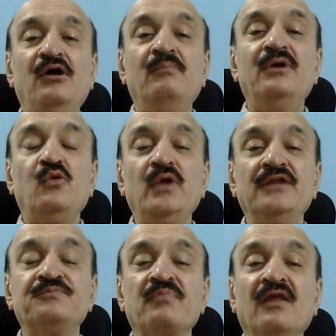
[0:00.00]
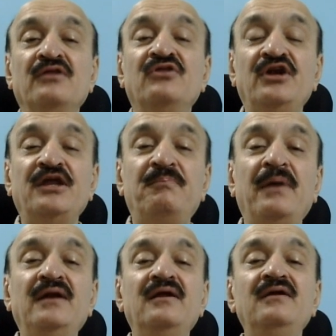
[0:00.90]
between the
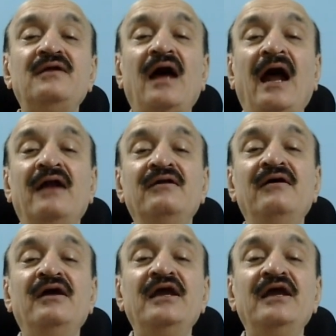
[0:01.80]
dependent and